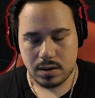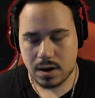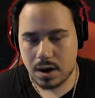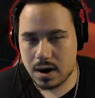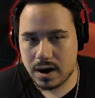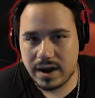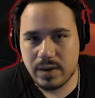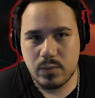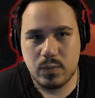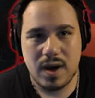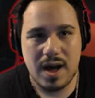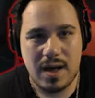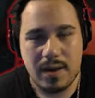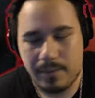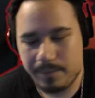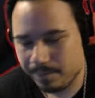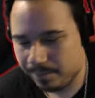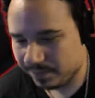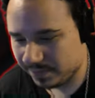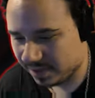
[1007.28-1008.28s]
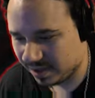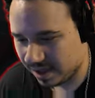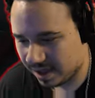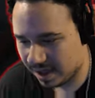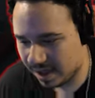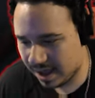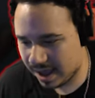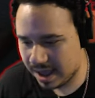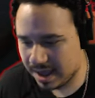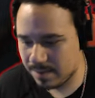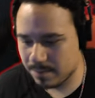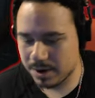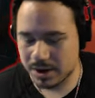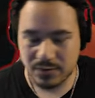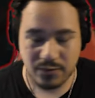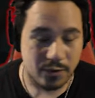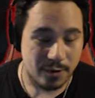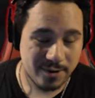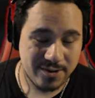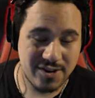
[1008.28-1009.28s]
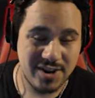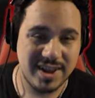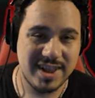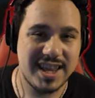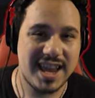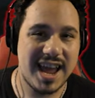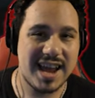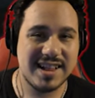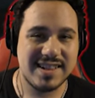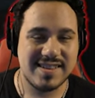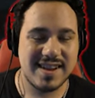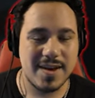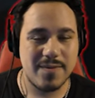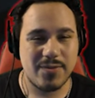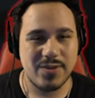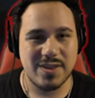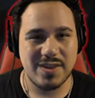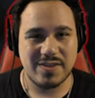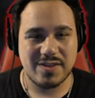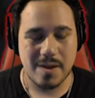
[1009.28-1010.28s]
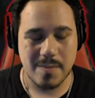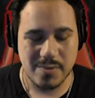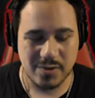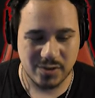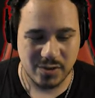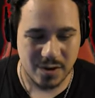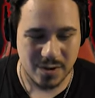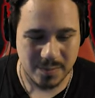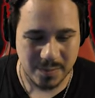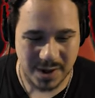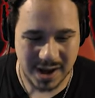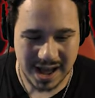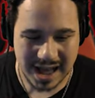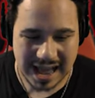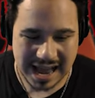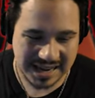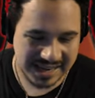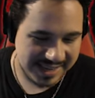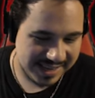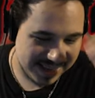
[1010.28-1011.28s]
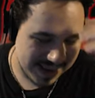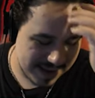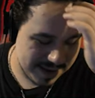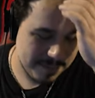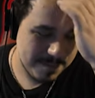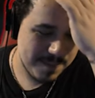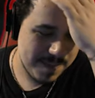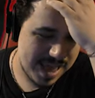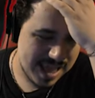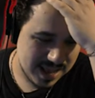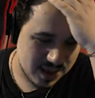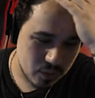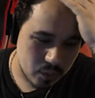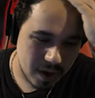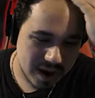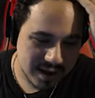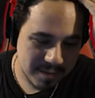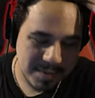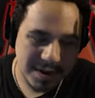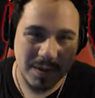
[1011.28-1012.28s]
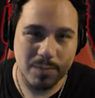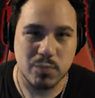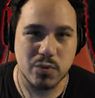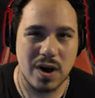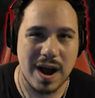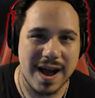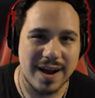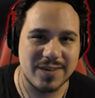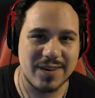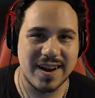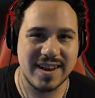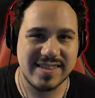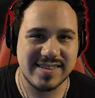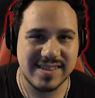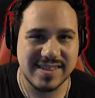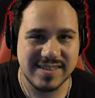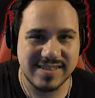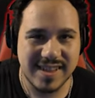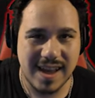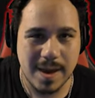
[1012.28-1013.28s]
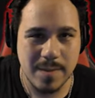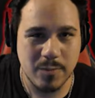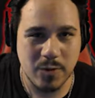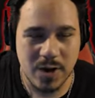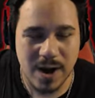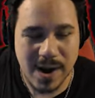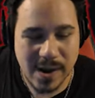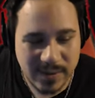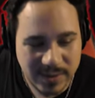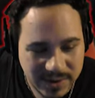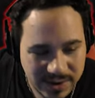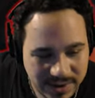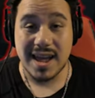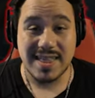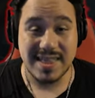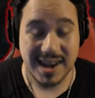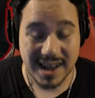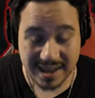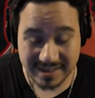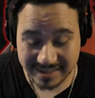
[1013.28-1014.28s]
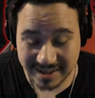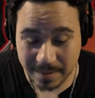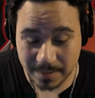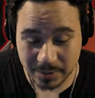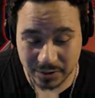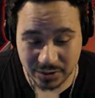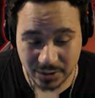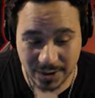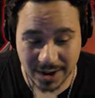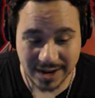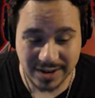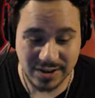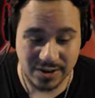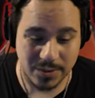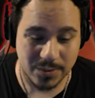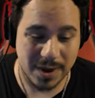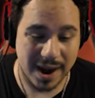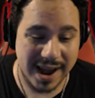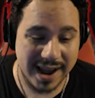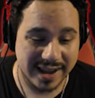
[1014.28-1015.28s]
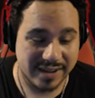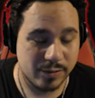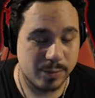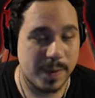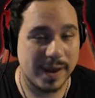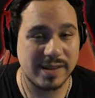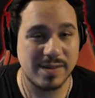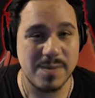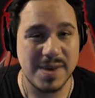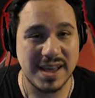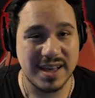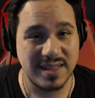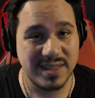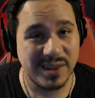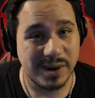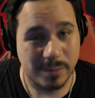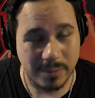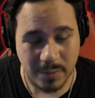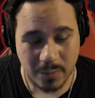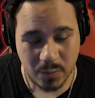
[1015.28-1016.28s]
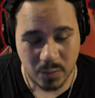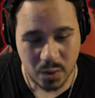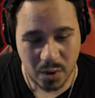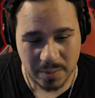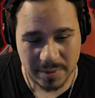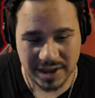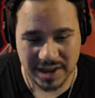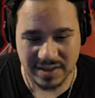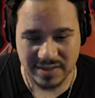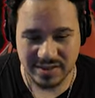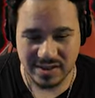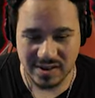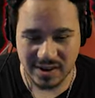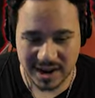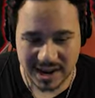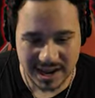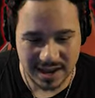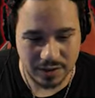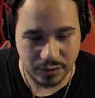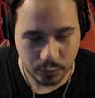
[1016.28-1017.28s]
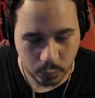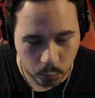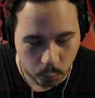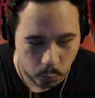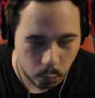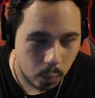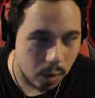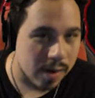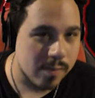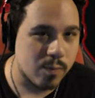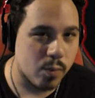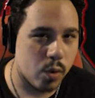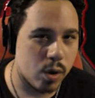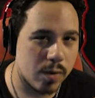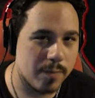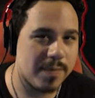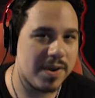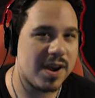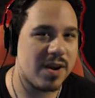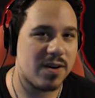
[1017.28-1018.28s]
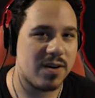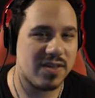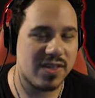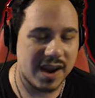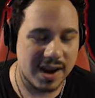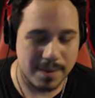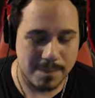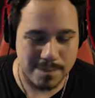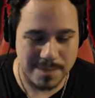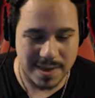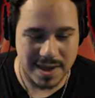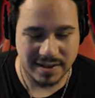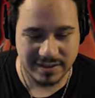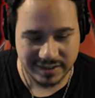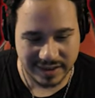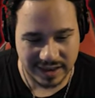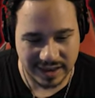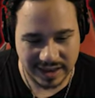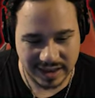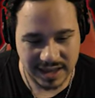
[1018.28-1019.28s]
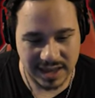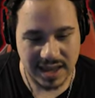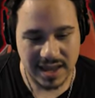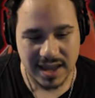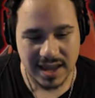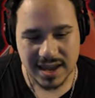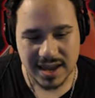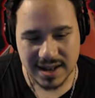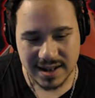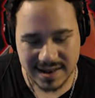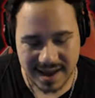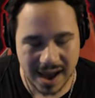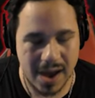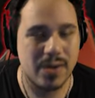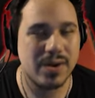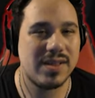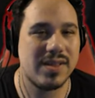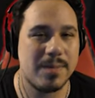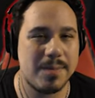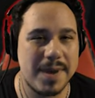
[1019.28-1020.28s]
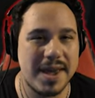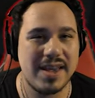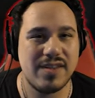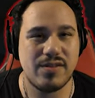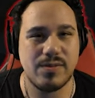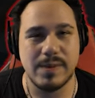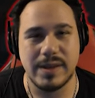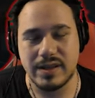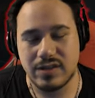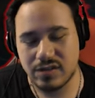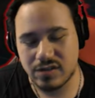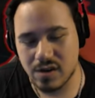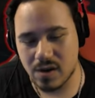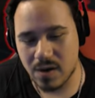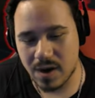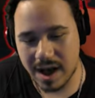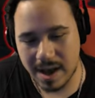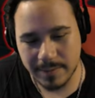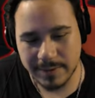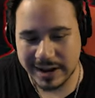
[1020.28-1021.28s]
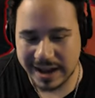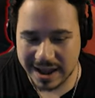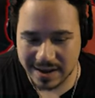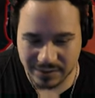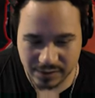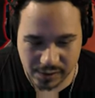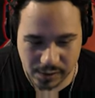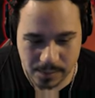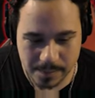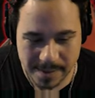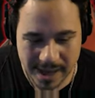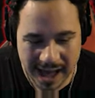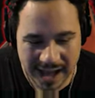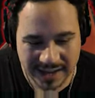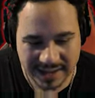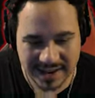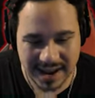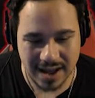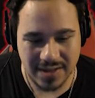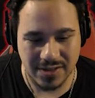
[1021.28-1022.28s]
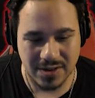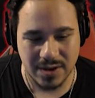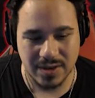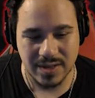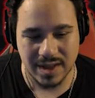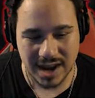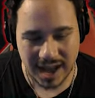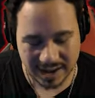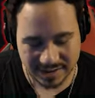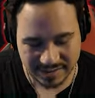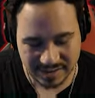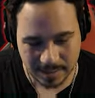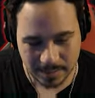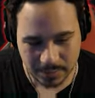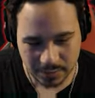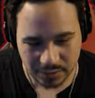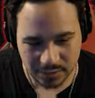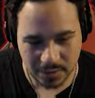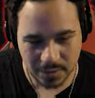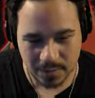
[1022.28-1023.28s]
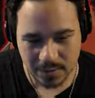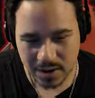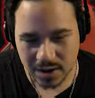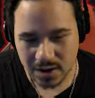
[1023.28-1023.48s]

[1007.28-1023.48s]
All right, well, I am unfortunately out of time for this episode, but I did make quite a bit of progress this time around. And the next episode I do, I expect to make a little bit more because there is one more mirror that I'm missing down in the basement. So I'm going to have to go back down there in the next episode